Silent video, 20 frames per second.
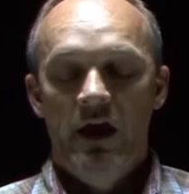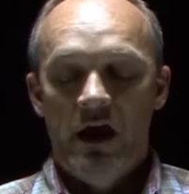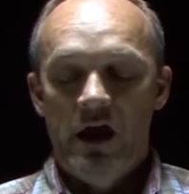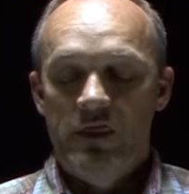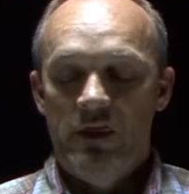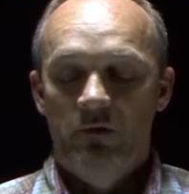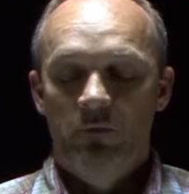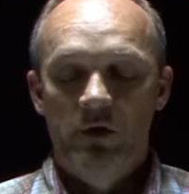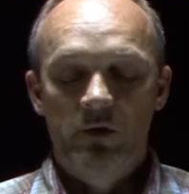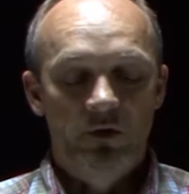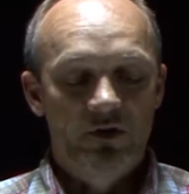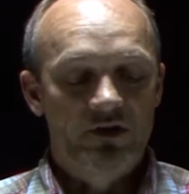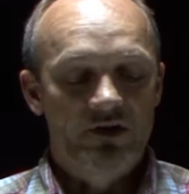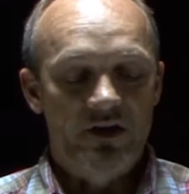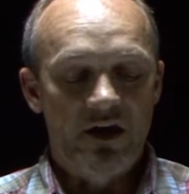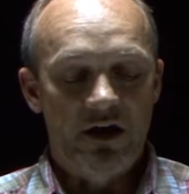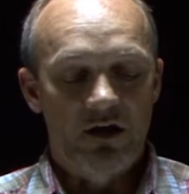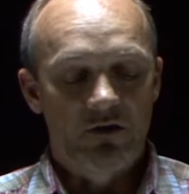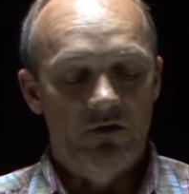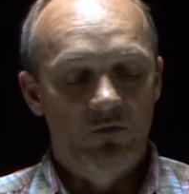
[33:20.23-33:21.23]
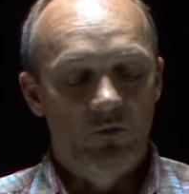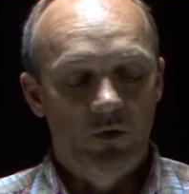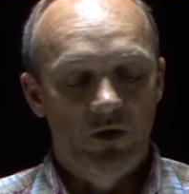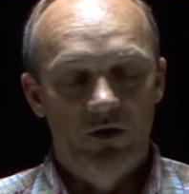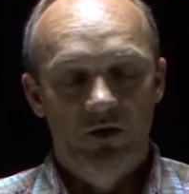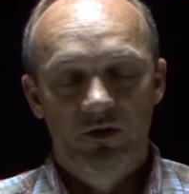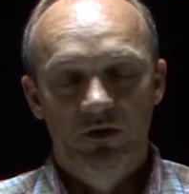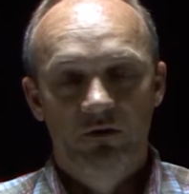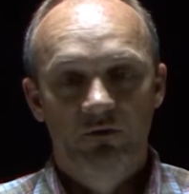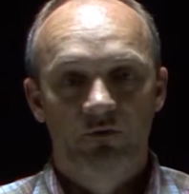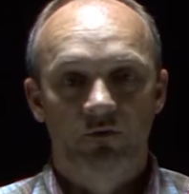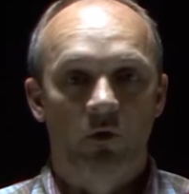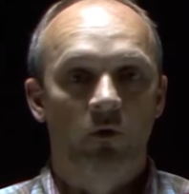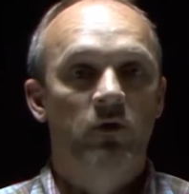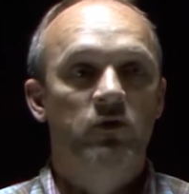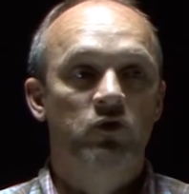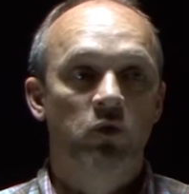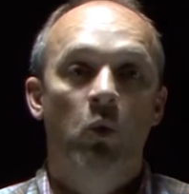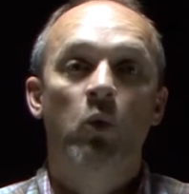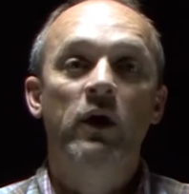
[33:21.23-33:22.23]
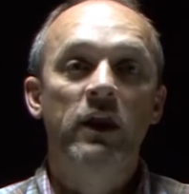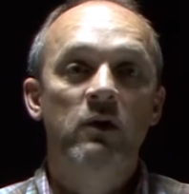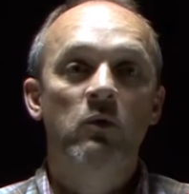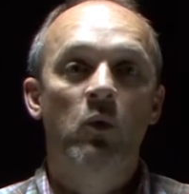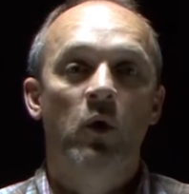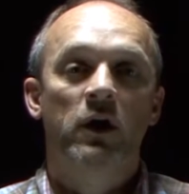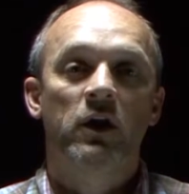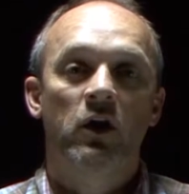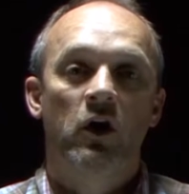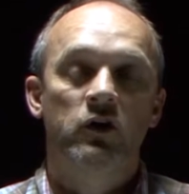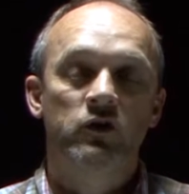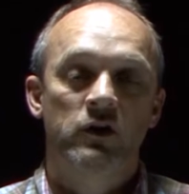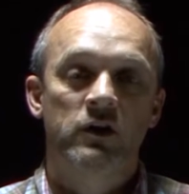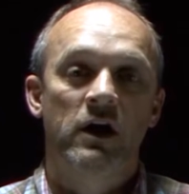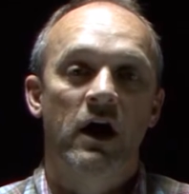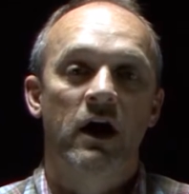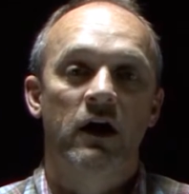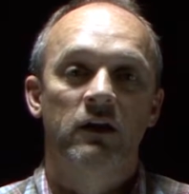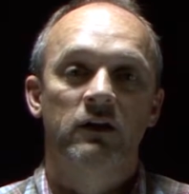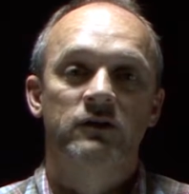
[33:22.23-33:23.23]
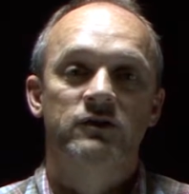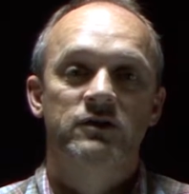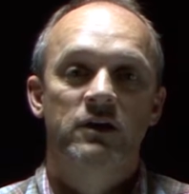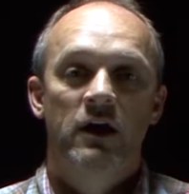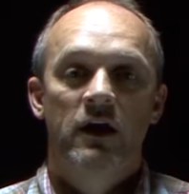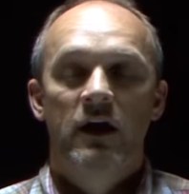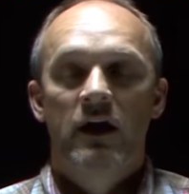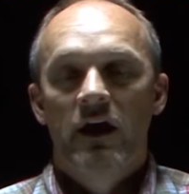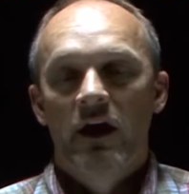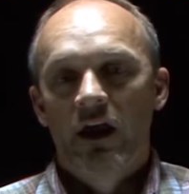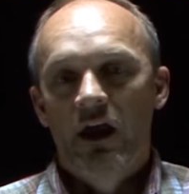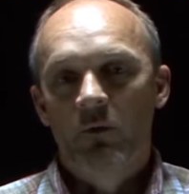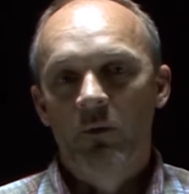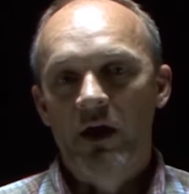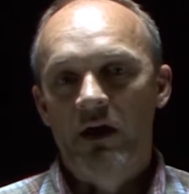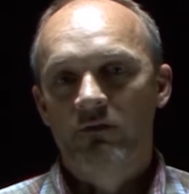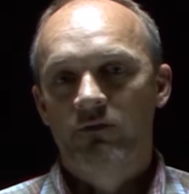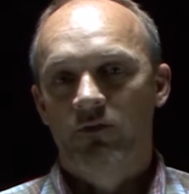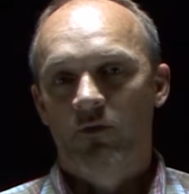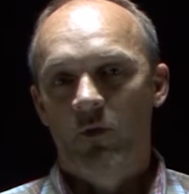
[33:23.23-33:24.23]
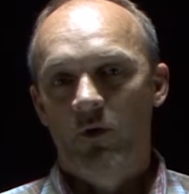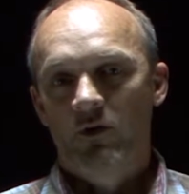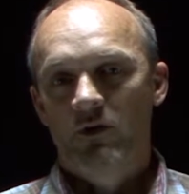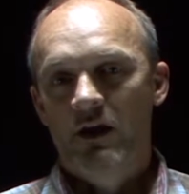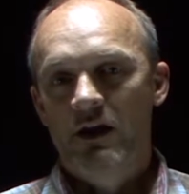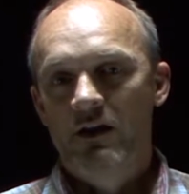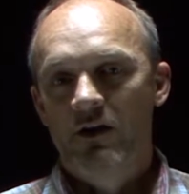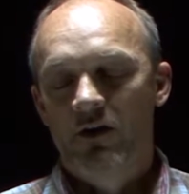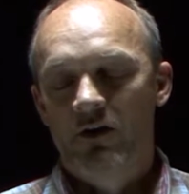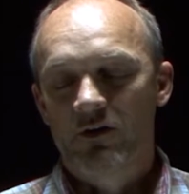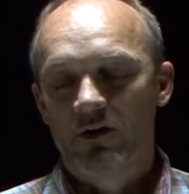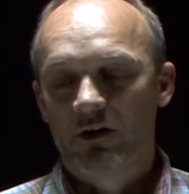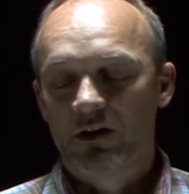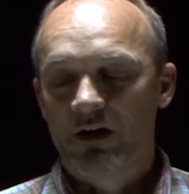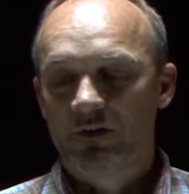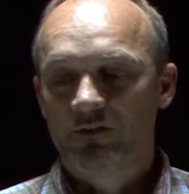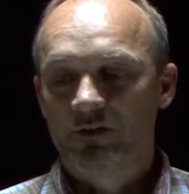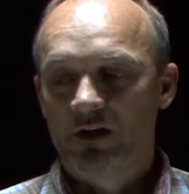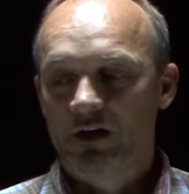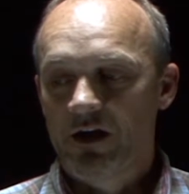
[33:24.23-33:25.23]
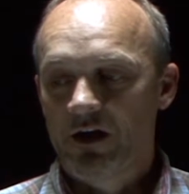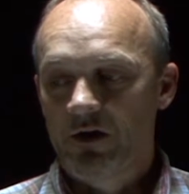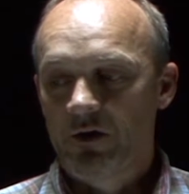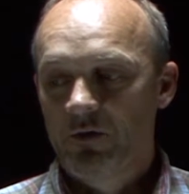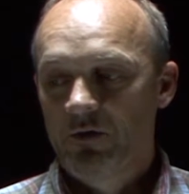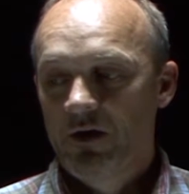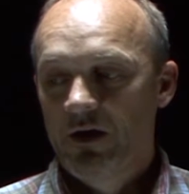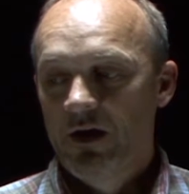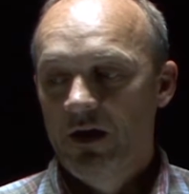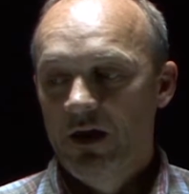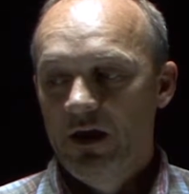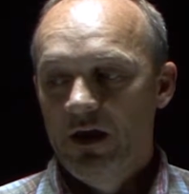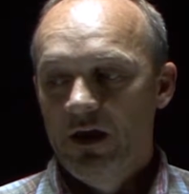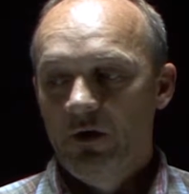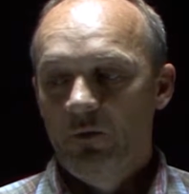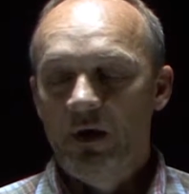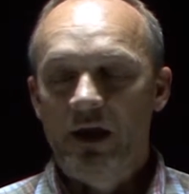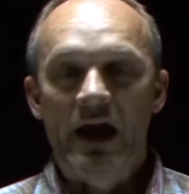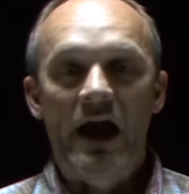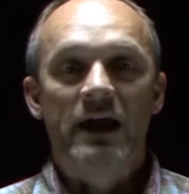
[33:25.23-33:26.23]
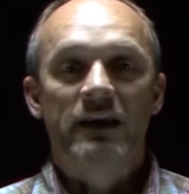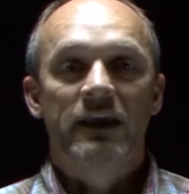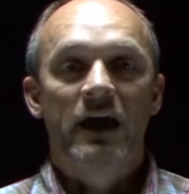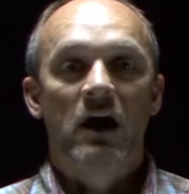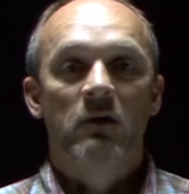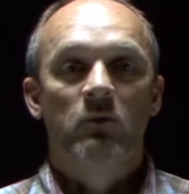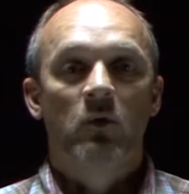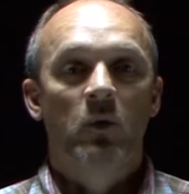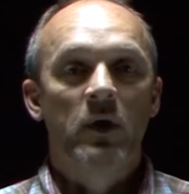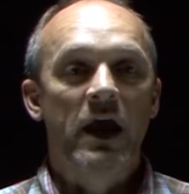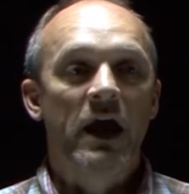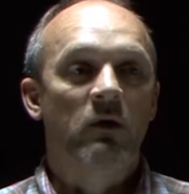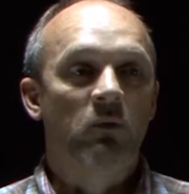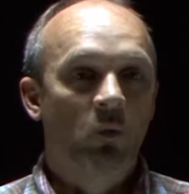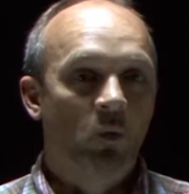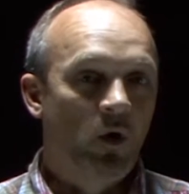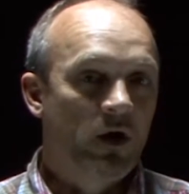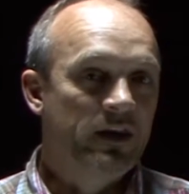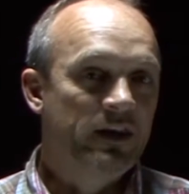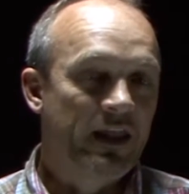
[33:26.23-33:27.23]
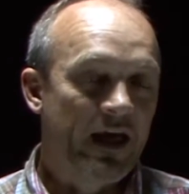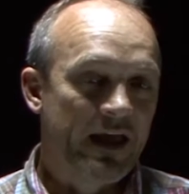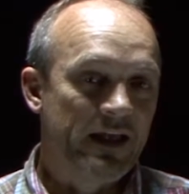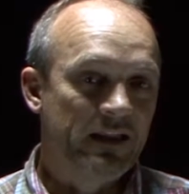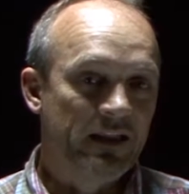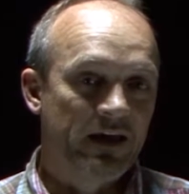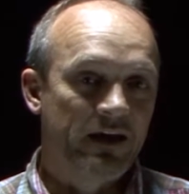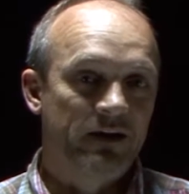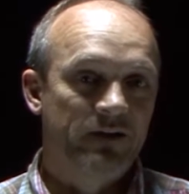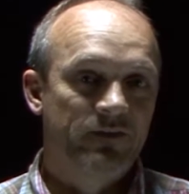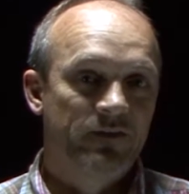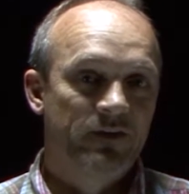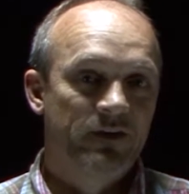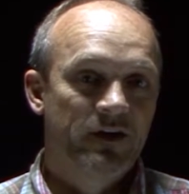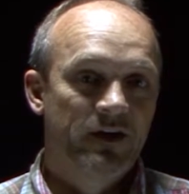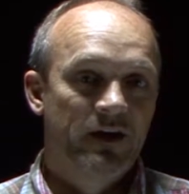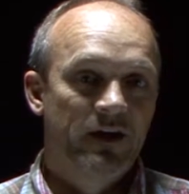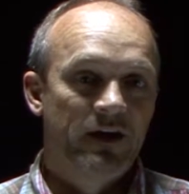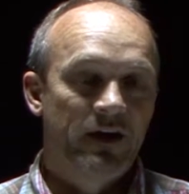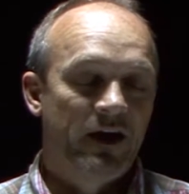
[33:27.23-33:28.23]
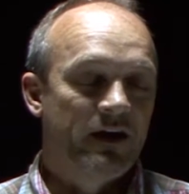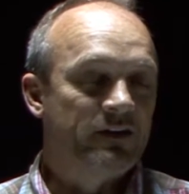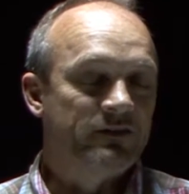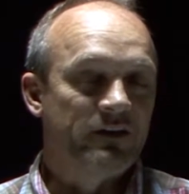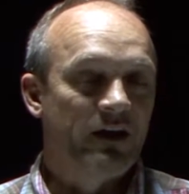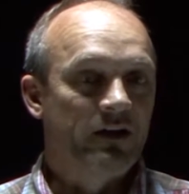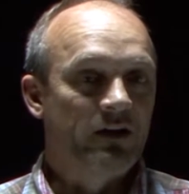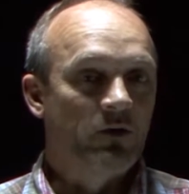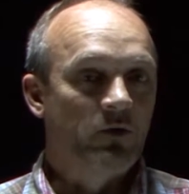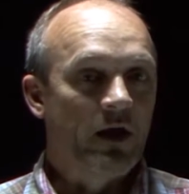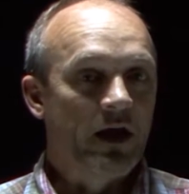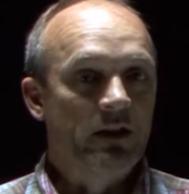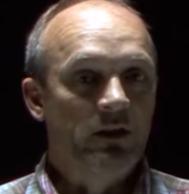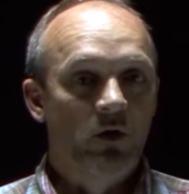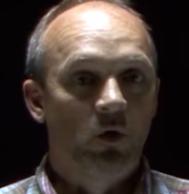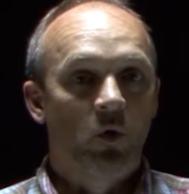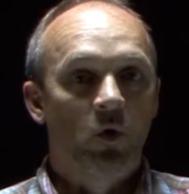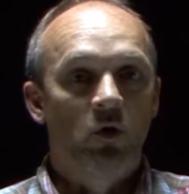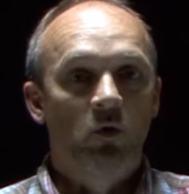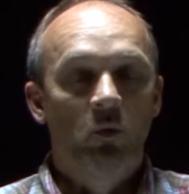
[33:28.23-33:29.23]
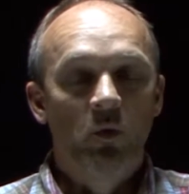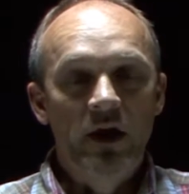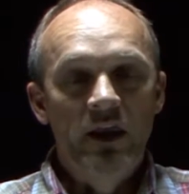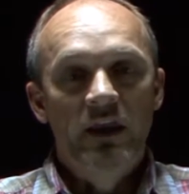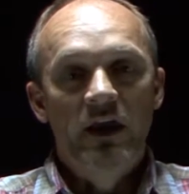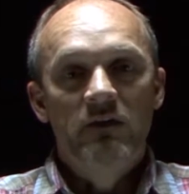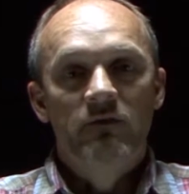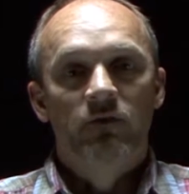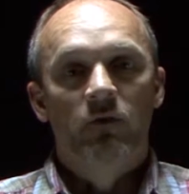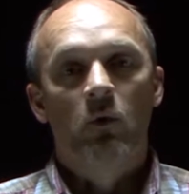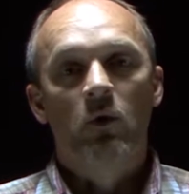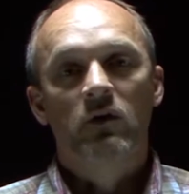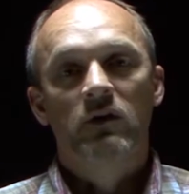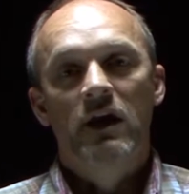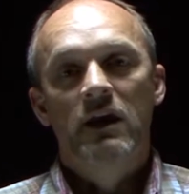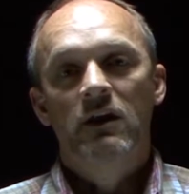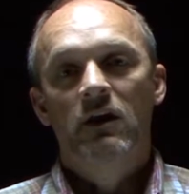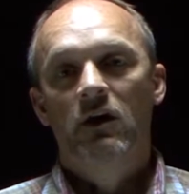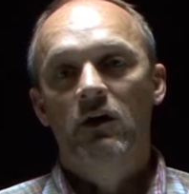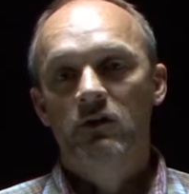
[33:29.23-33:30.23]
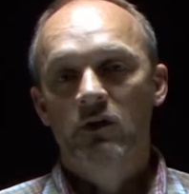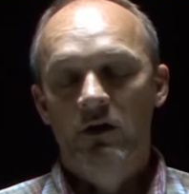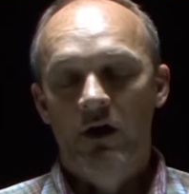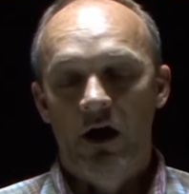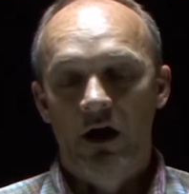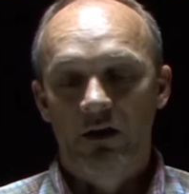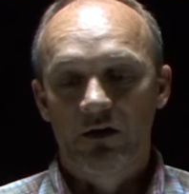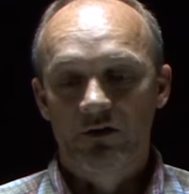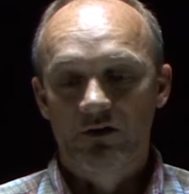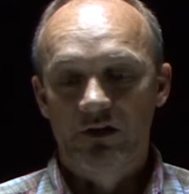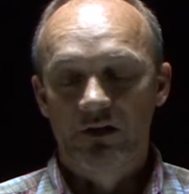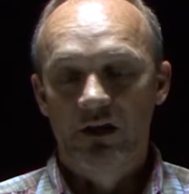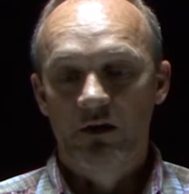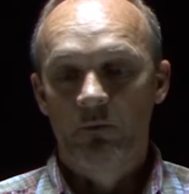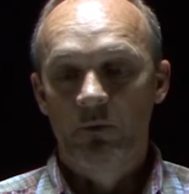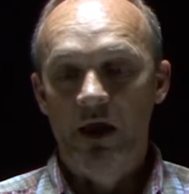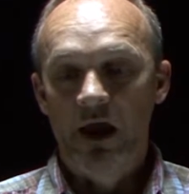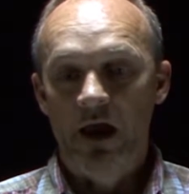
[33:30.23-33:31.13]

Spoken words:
And then we were sitting with $2,100, and we had $1,400 left to go. We got down when we had 1 day left. It's like, okay, Lord, we need $1,400. And then we